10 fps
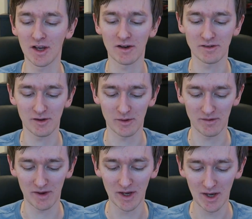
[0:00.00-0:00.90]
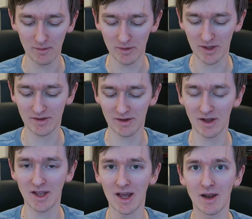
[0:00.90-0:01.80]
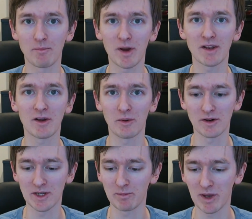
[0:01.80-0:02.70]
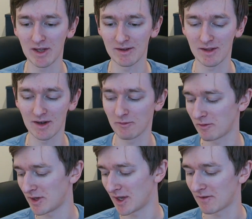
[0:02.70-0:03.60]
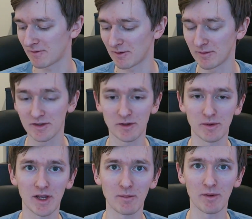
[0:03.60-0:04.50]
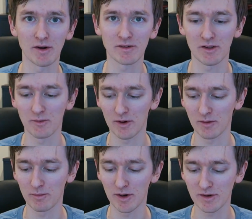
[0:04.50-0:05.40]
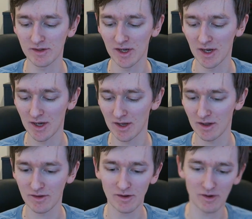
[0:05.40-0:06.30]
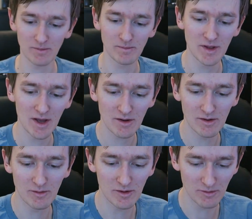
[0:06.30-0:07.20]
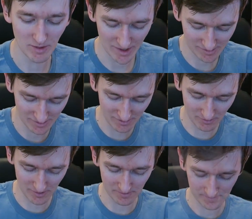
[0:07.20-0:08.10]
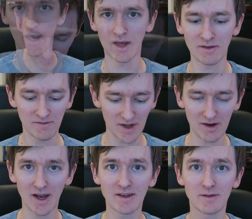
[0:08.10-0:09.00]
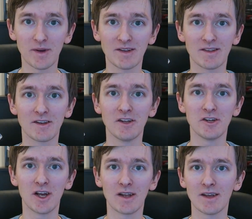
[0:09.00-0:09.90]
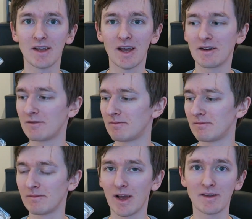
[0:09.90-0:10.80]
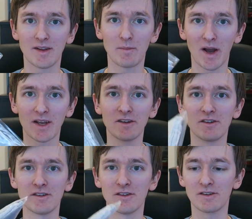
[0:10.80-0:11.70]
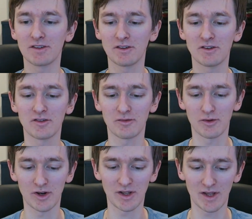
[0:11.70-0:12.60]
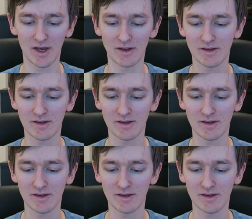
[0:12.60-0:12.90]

Turtles or whatever. But that's, again, a better quality pin than what we get from the Super Geek Box or the Wootbox. So, yeah, good marks on that one. And the final item is the t-shirt. Again, nicely packaged. It's not just thrown in there.